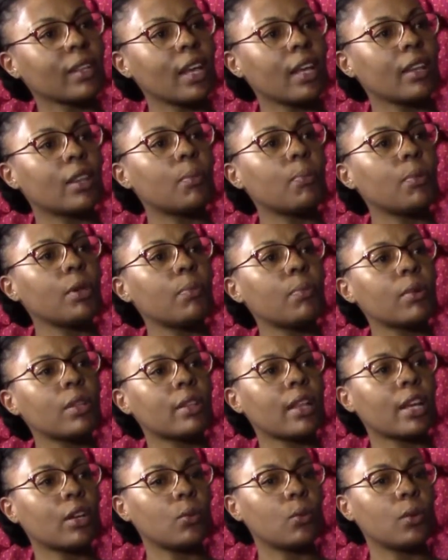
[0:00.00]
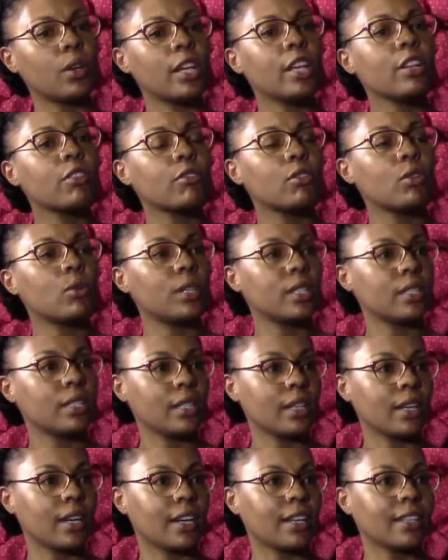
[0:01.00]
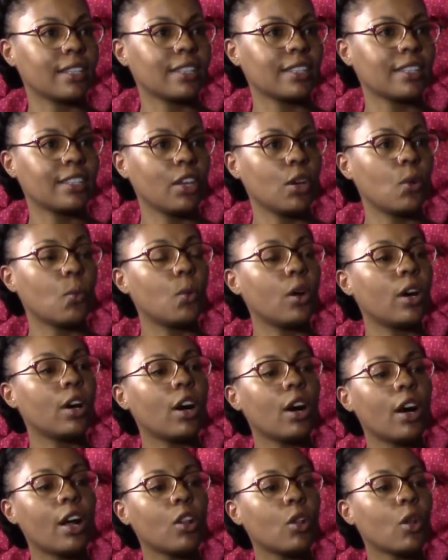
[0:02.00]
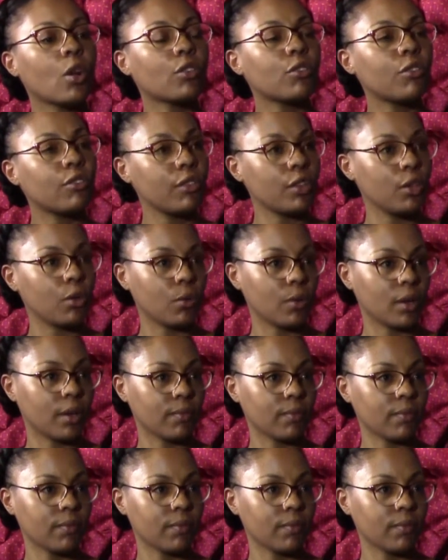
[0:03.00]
The people that were influencing us were a lot fewer.